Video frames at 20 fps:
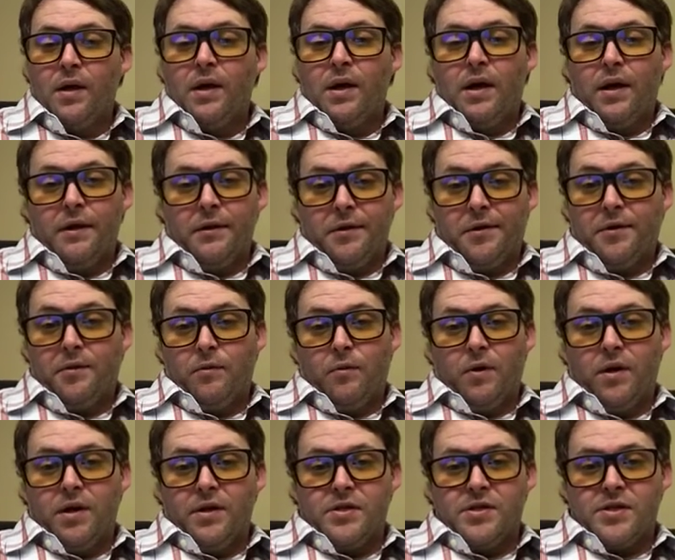I used to
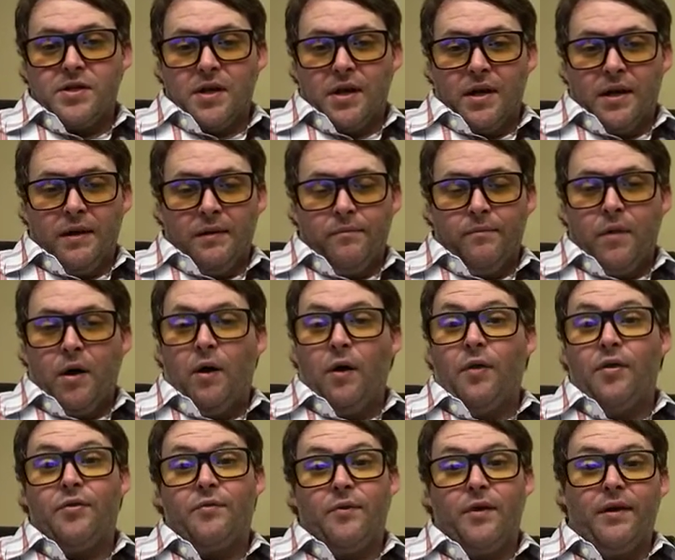watch all
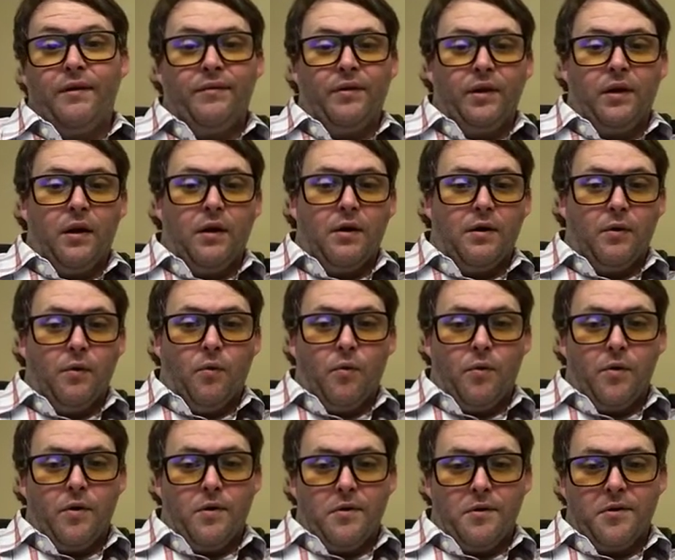3 of the Law and
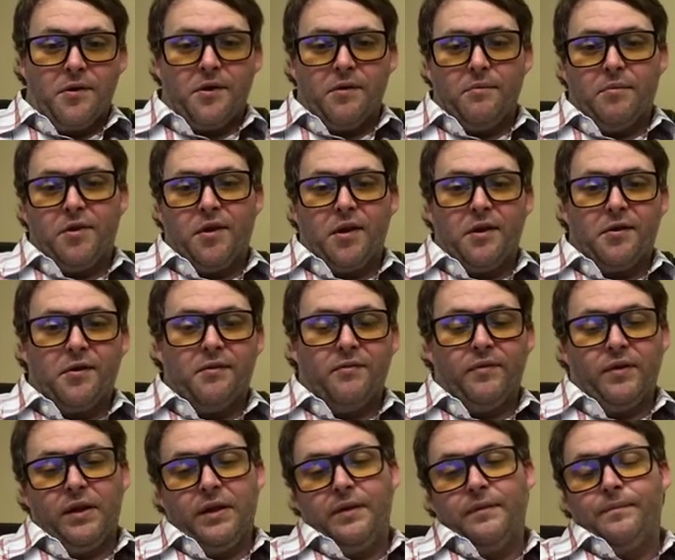Orders
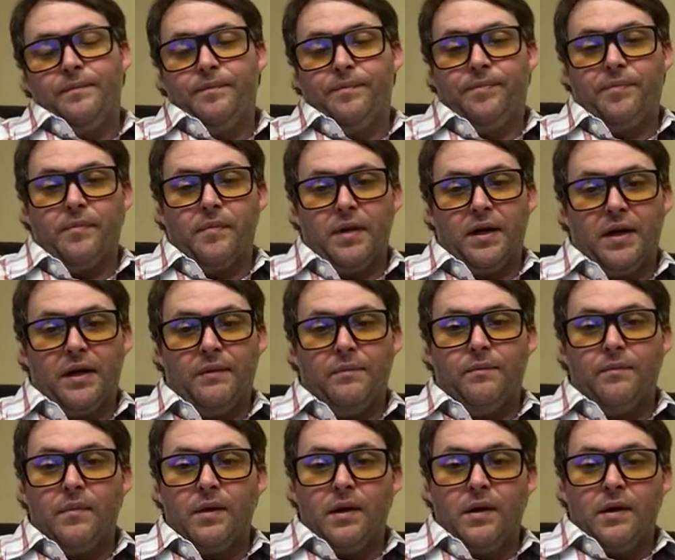obsessively, but I
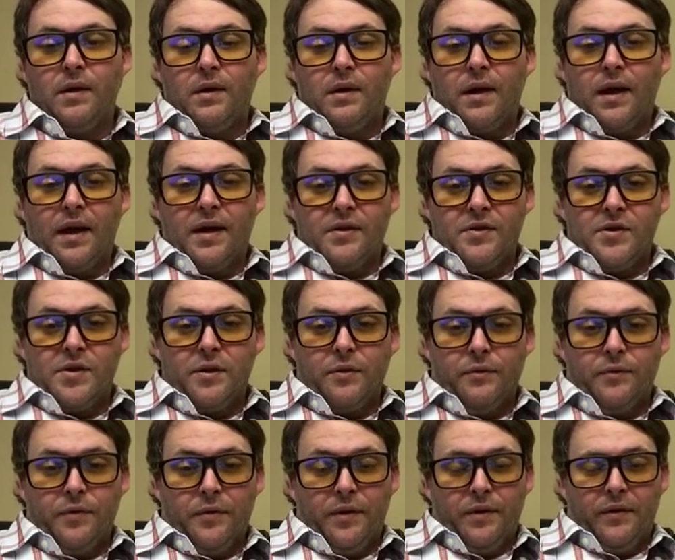had
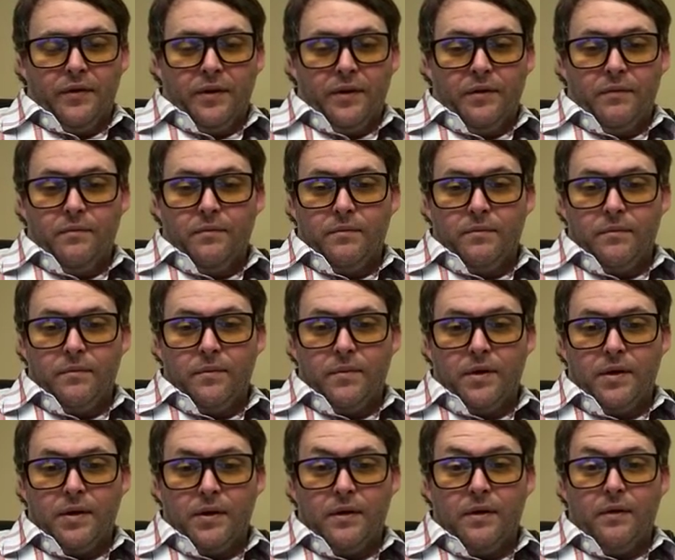children and then
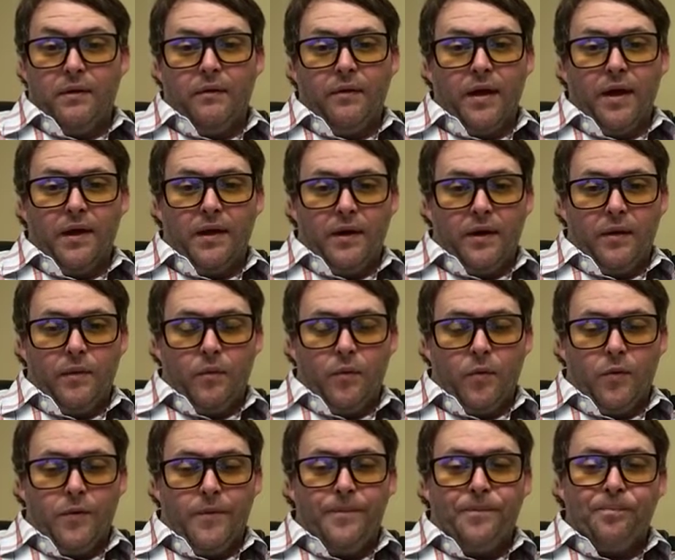couldn't do that
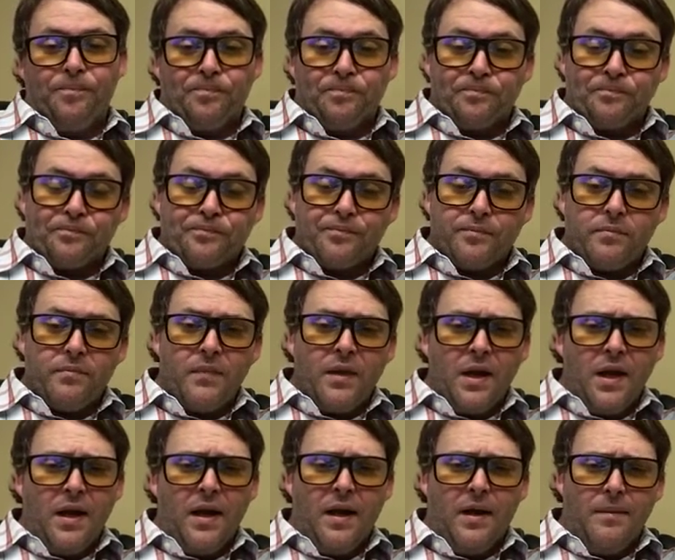anymore.
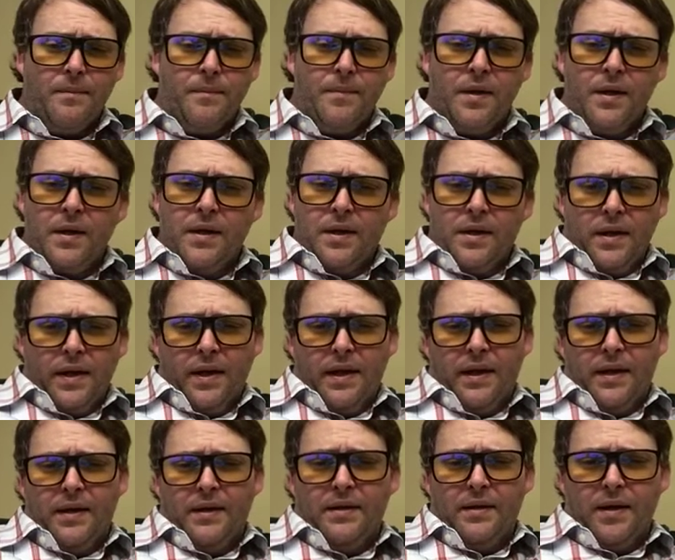
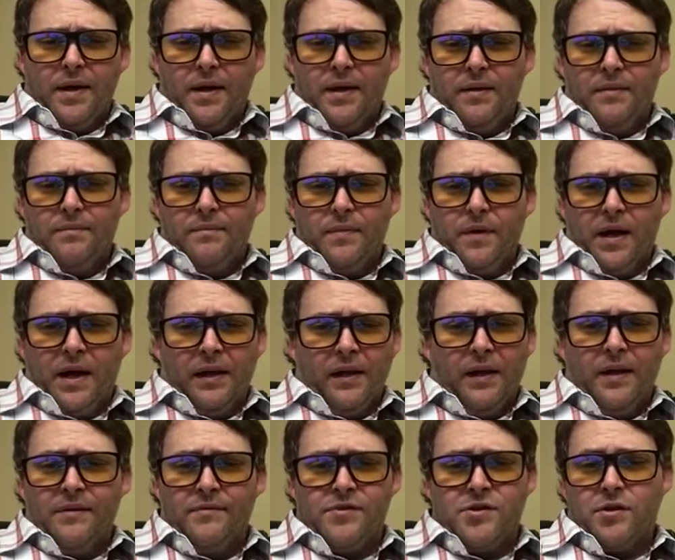And I
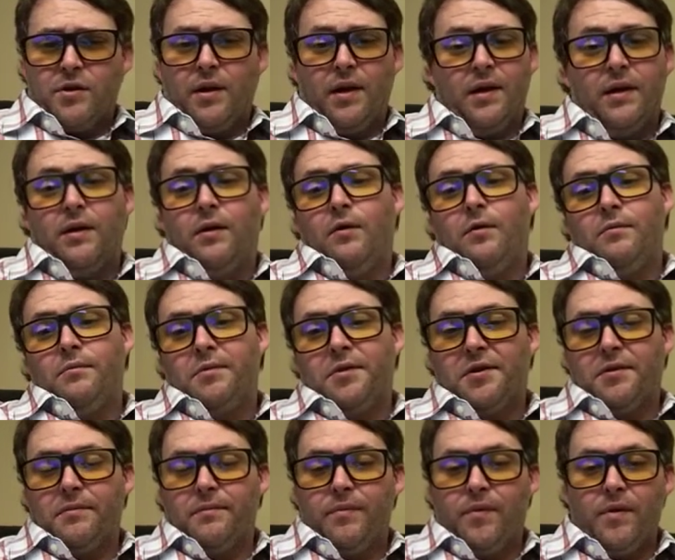love Sherlock
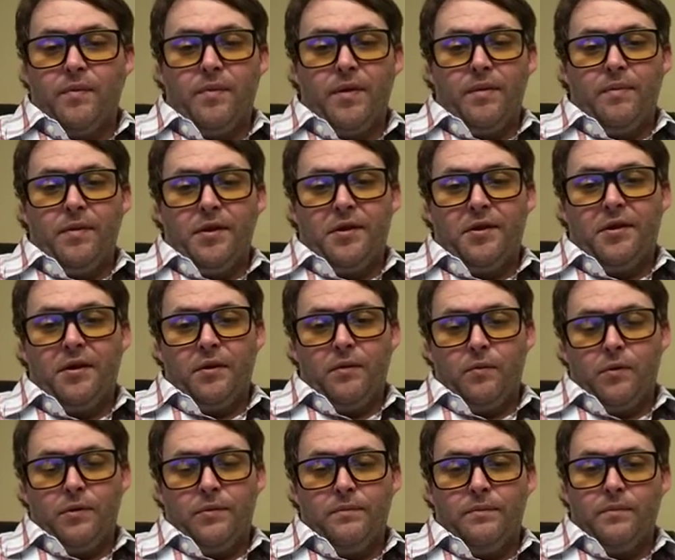Holmes, the BBC
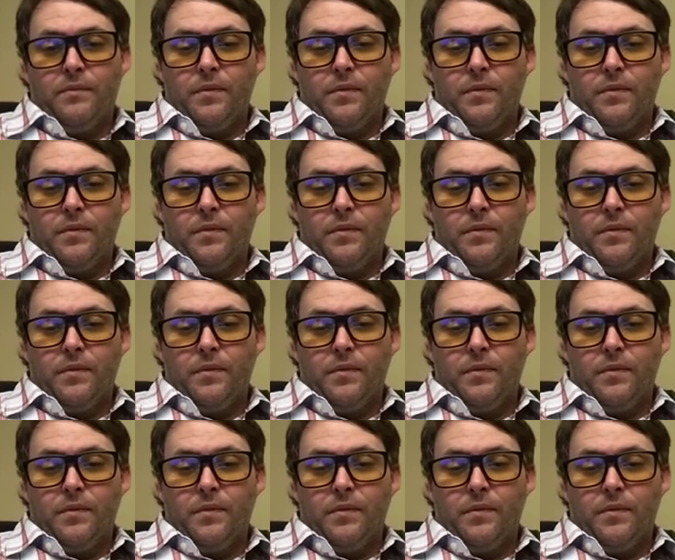one.